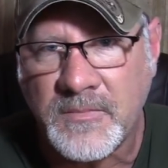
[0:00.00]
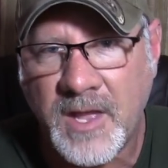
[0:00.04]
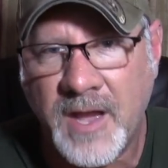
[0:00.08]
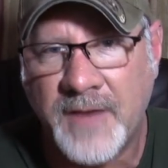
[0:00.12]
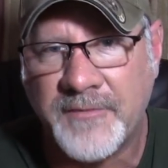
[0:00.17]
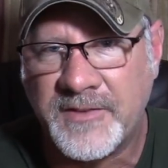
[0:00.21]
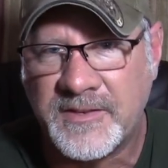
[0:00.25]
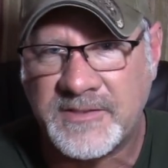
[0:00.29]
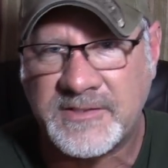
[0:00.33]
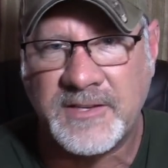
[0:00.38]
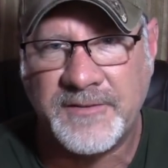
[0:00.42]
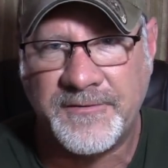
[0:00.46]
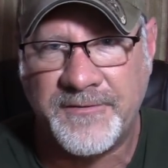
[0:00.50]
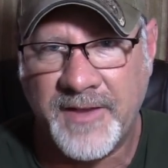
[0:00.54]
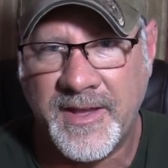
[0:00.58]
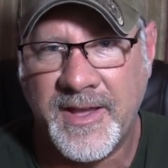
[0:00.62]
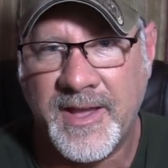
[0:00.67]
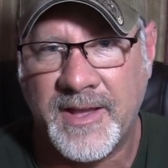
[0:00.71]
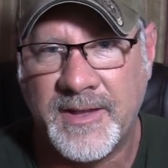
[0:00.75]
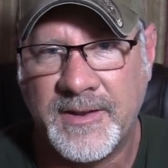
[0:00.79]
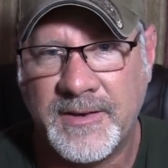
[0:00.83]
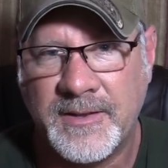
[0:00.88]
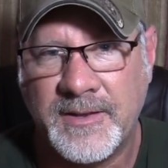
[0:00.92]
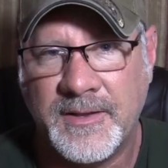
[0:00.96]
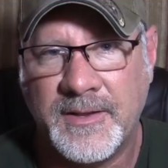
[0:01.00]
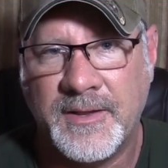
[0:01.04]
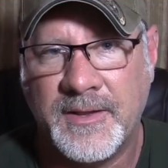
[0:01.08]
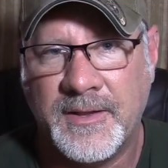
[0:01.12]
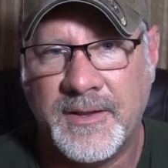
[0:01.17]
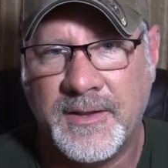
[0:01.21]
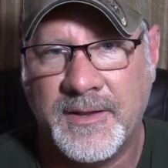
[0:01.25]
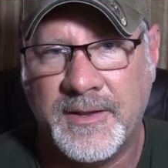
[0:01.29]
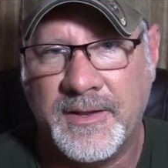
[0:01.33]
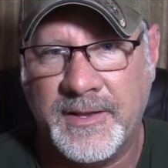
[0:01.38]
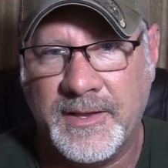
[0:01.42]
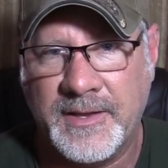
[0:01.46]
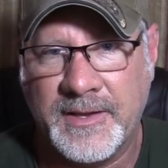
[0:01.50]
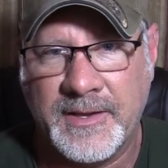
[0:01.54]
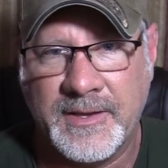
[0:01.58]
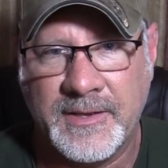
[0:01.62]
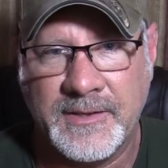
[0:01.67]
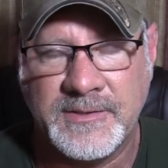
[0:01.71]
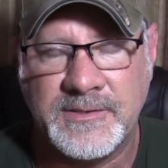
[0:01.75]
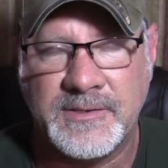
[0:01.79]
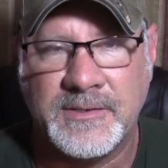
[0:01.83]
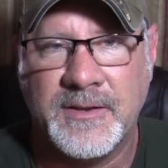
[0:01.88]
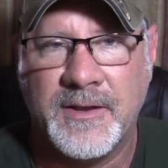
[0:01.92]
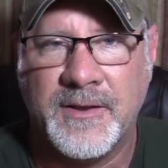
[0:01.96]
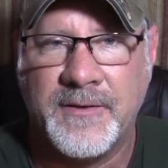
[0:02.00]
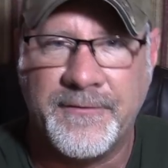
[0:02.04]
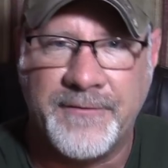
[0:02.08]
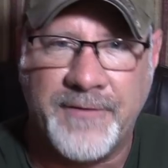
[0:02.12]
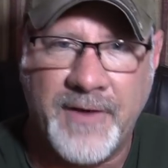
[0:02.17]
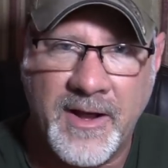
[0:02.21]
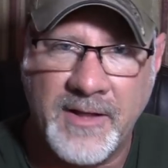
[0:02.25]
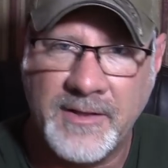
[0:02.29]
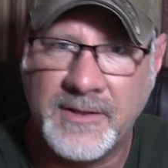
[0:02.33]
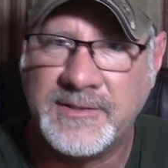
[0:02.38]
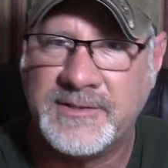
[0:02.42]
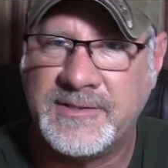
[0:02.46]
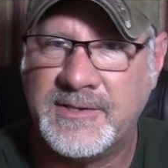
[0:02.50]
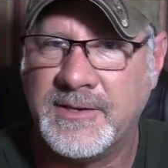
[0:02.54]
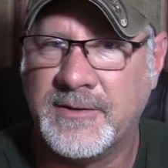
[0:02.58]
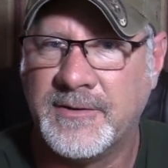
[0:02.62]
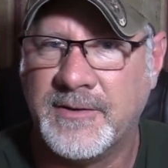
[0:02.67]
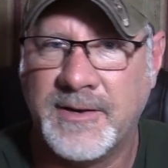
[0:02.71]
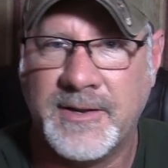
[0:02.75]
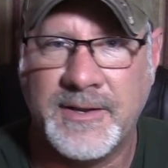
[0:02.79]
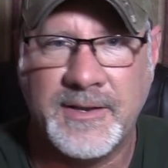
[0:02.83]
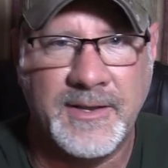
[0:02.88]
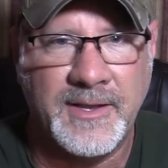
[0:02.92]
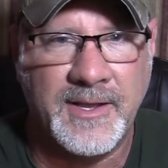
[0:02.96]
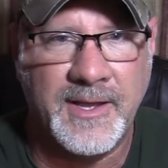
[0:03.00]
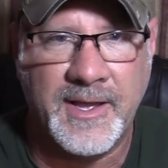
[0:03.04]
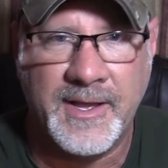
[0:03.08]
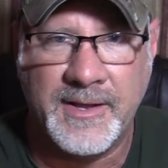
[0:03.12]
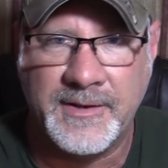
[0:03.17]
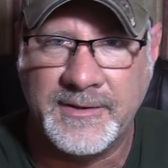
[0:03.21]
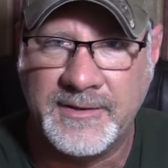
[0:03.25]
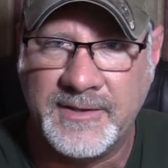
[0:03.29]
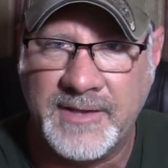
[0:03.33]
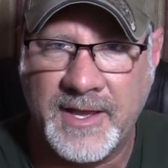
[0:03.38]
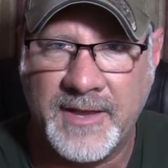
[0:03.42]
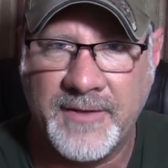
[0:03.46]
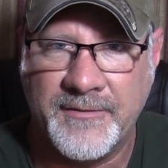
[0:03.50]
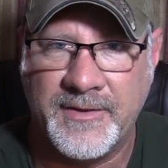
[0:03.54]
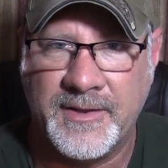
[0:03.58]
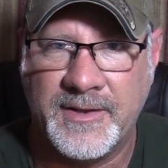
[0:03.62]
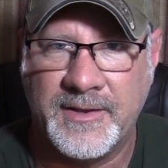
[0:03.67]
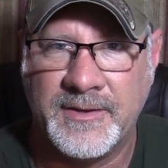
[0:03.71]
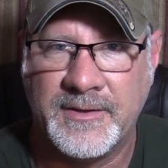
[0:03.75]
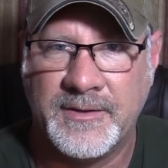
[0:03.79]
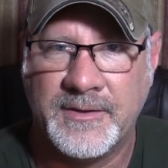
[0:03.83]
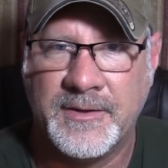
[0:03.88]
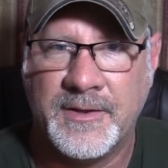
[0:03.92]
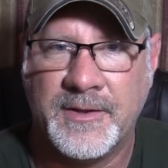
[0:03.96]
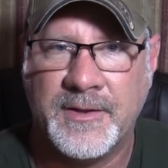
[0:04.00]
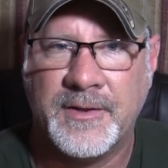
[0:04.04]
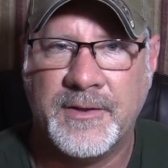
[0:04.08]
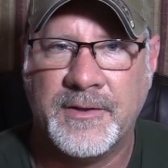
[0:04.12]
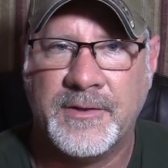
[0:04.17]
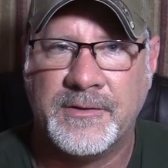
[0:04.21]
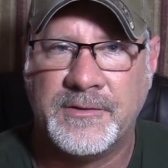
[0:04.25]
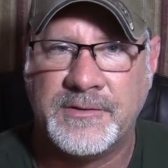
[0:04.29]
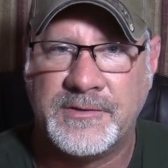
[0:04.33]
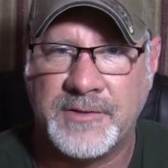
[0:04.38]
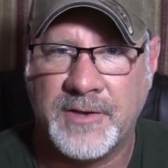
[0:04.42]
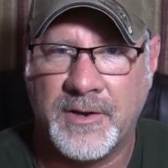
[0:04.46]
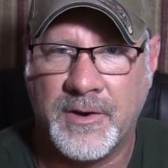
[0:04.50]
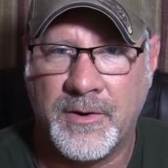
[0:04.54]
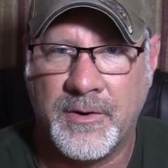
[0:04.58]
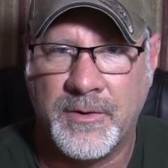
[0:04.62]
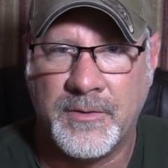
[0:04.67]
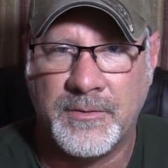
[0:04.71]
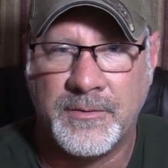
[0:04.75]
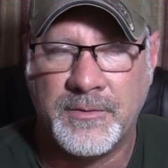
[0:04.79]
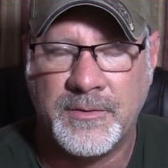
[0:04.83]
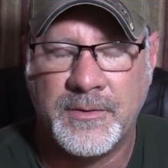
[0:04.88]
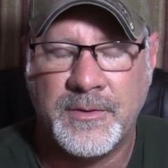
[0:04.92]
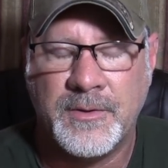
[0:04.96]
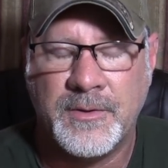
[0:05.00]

of this event is volunteering and giving. So